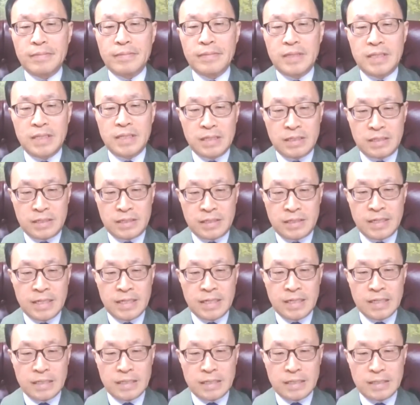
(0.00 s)
These
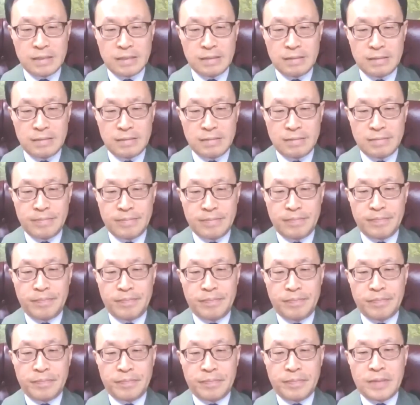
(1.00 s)
days,
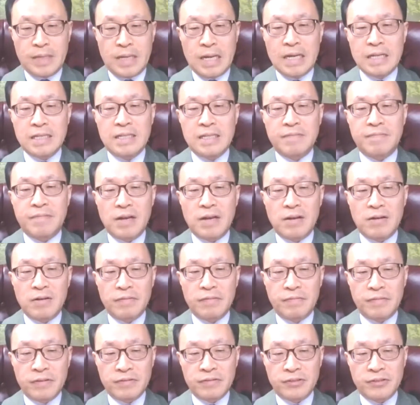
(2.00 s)
I
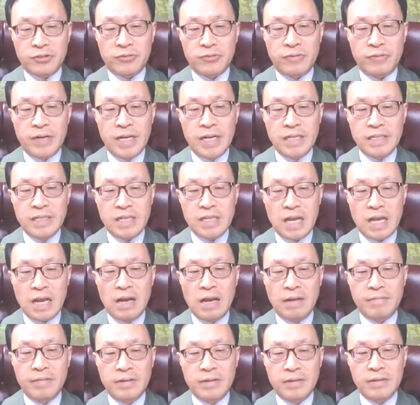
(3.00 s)
develop a strange
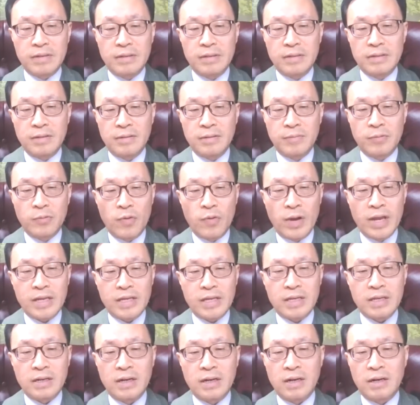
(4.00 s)
habit of
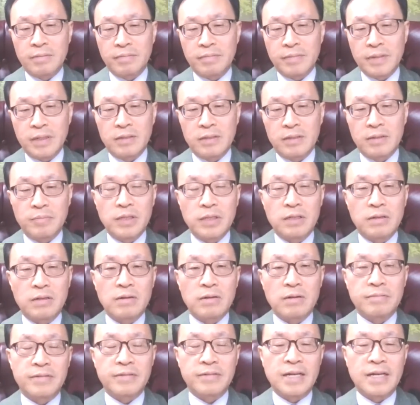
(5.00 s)
waking up in the
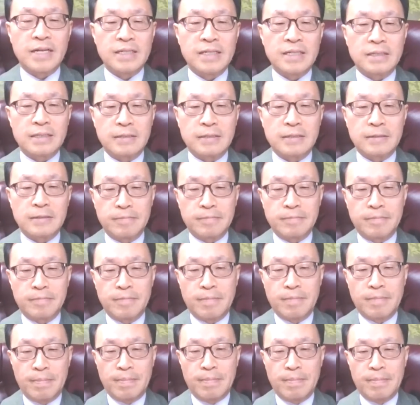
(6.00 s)
middle of night
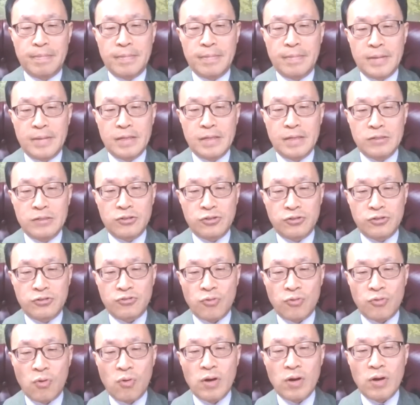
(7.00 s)
and
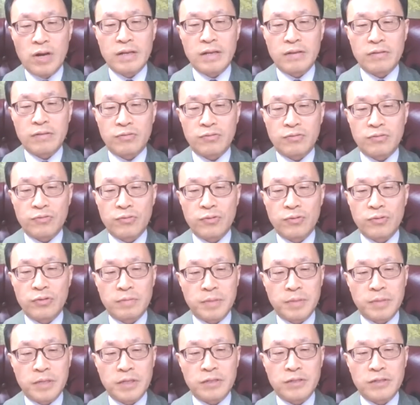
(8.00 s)
strolling through
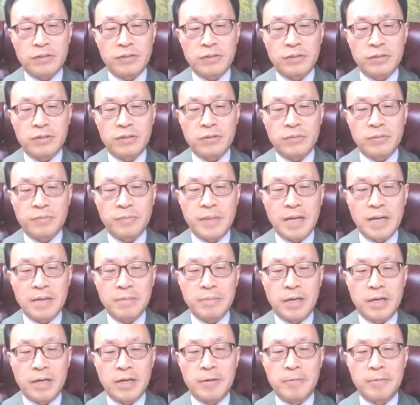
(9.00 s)
the pictures of my
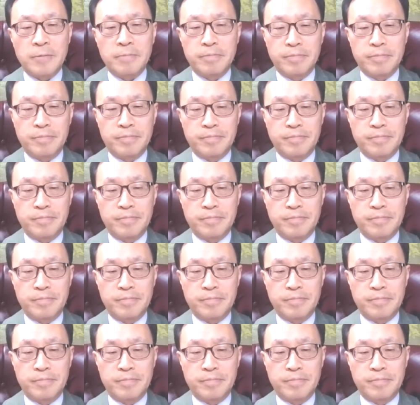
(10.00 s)
mom.